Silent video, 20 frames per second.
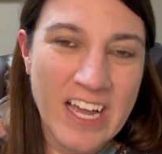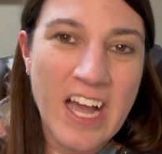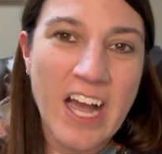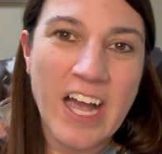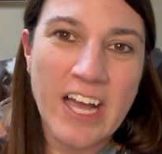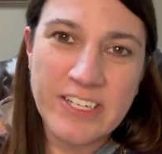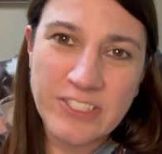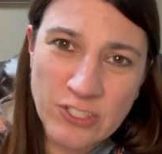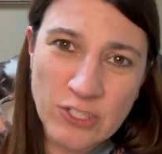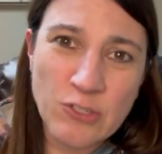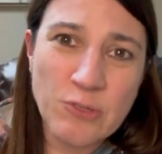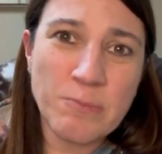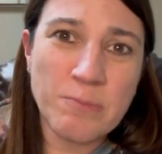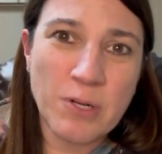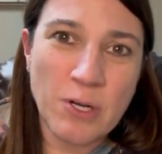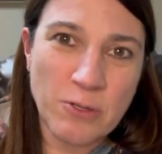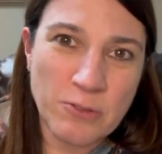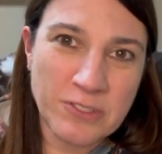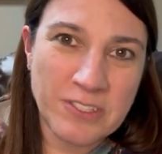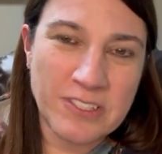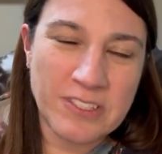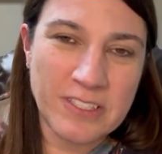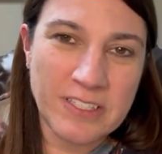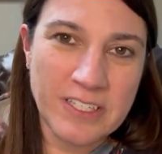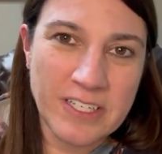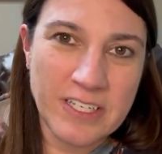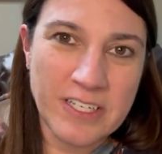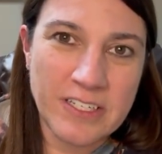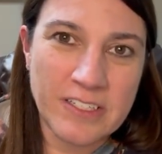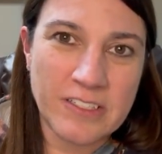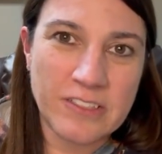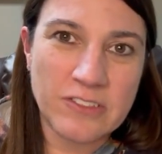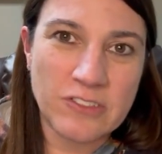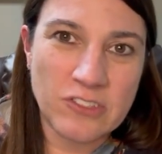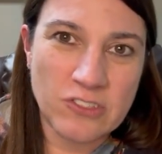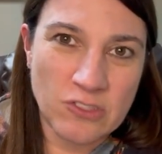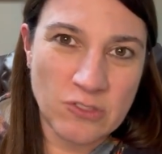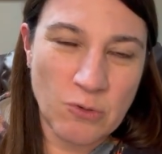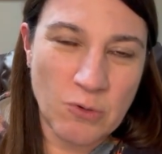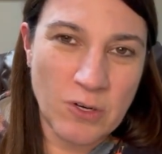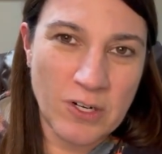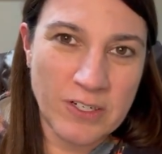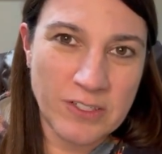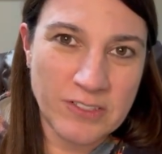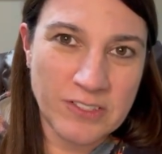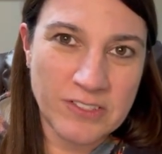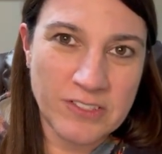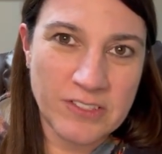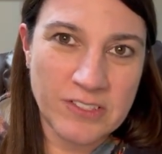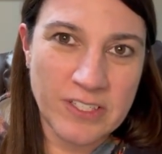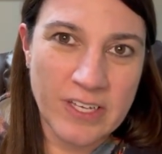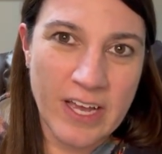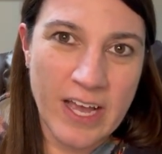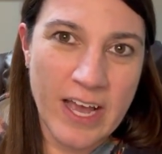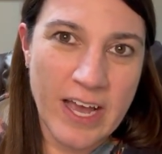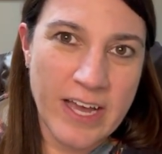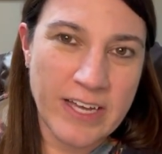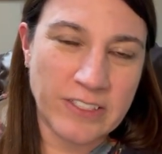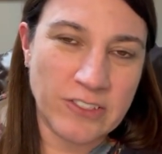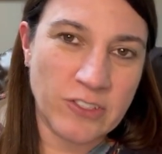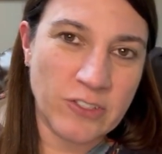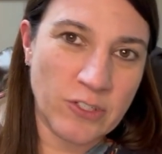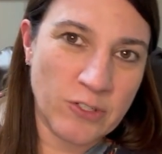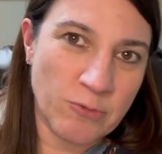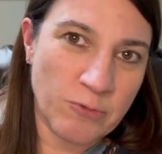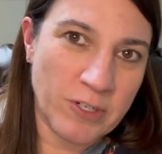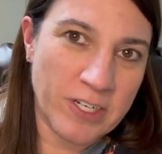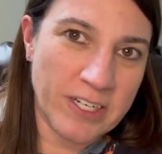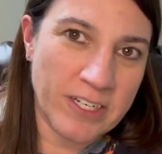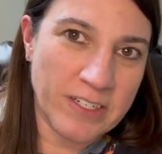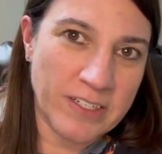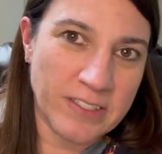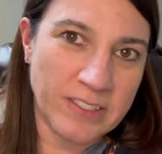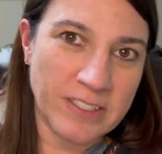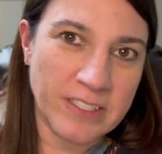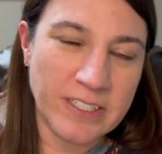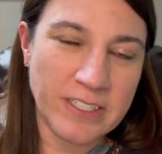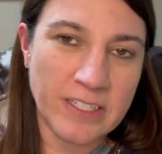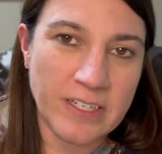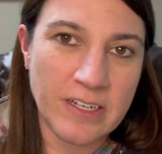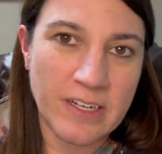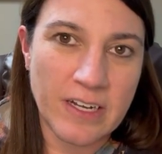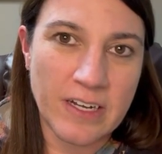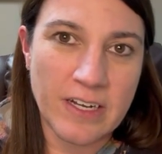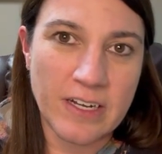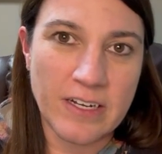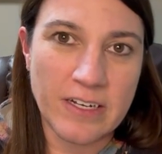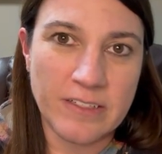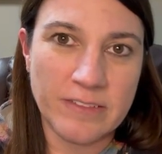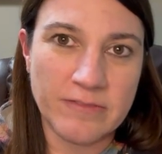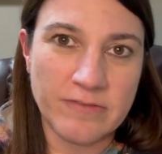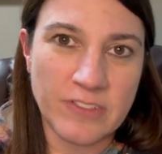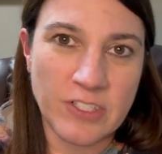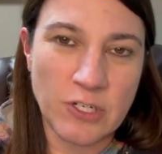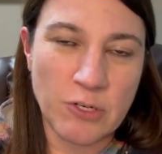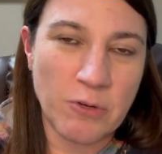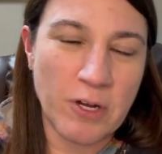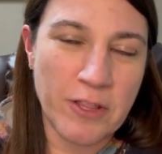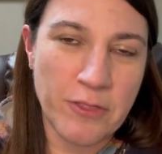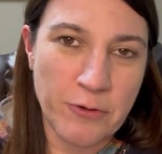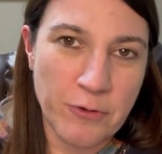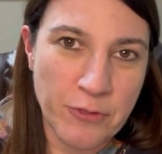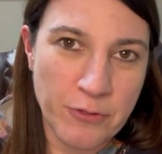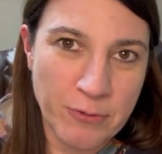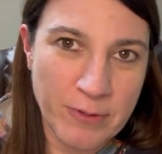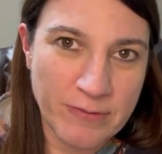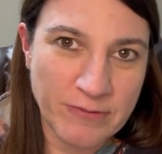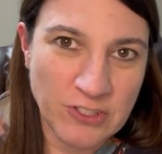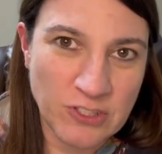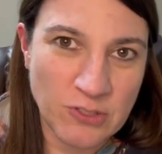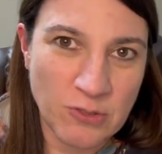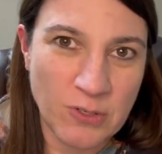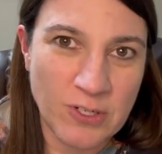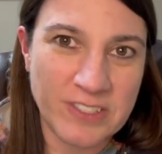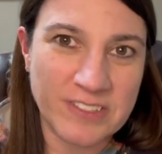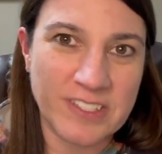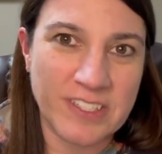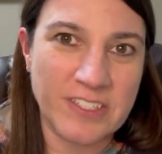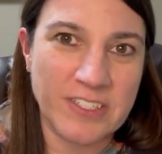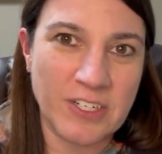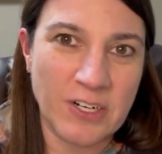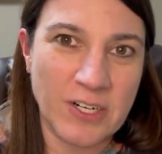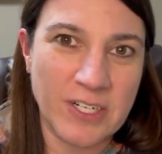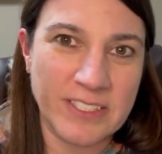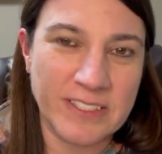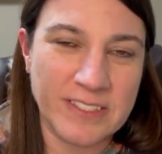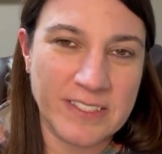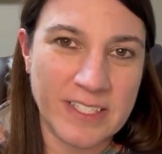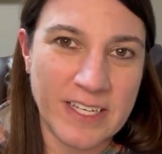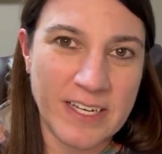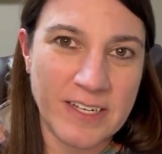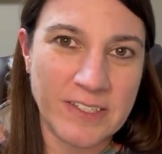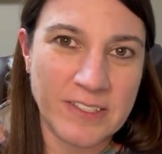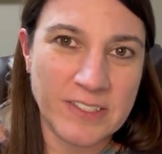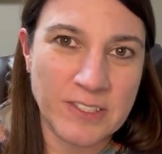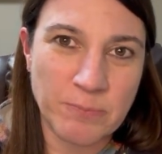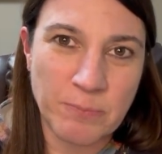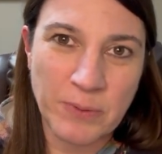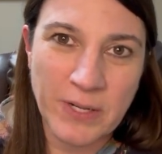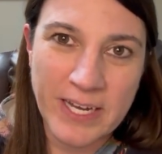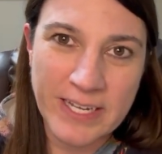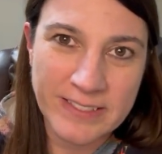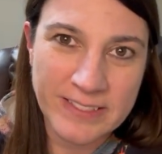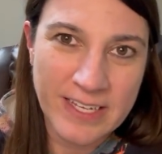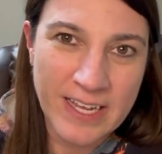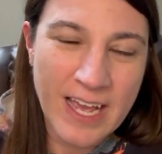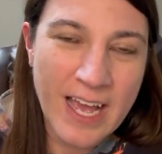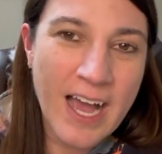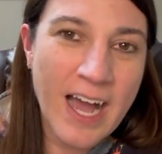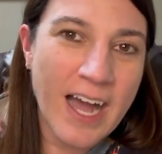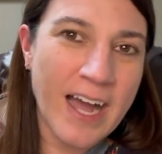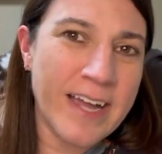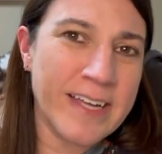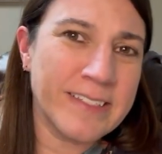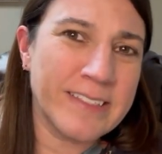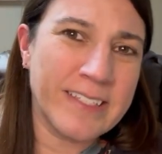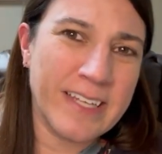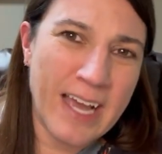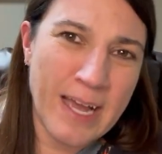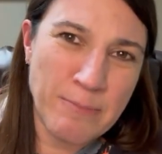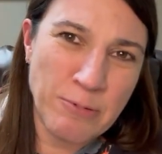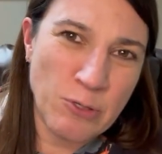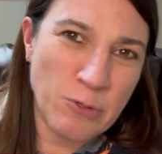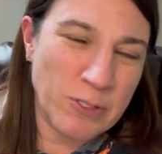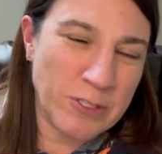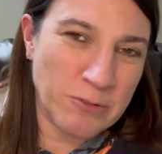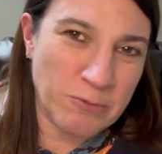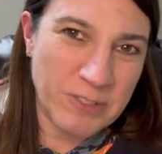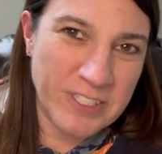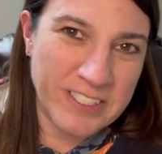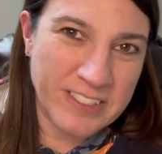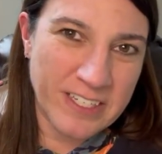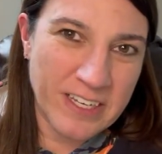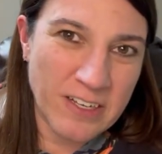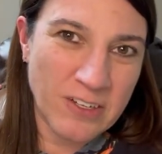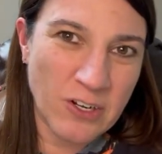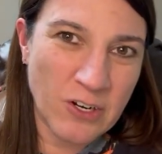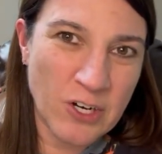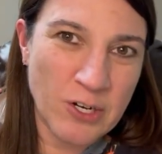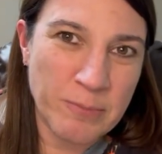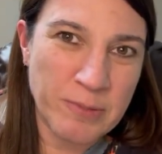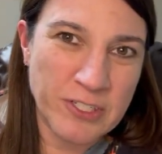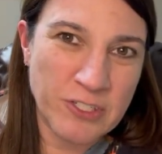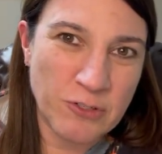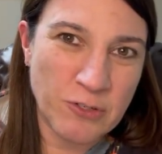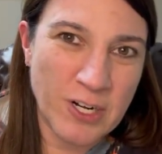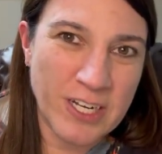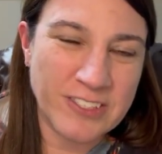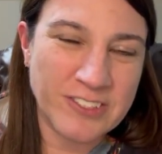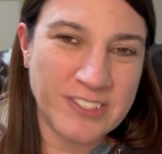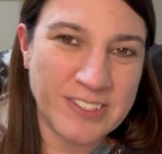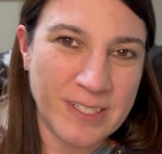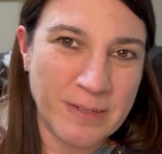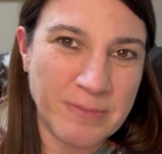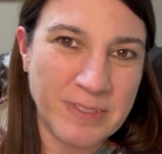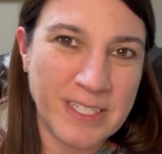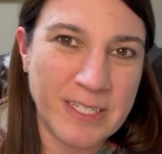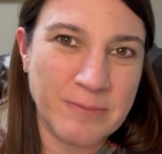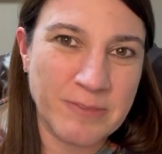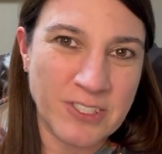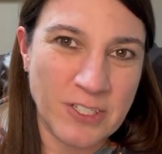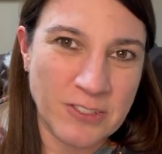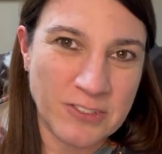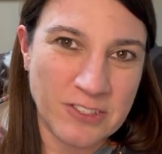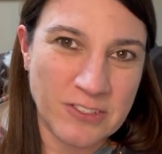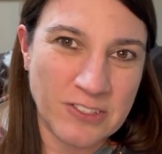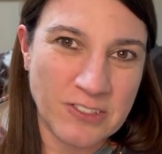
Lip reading: I do mostly source at Goodwill, other thrift stores and yard sales, but I dabble with retail arbitrage sometimes also.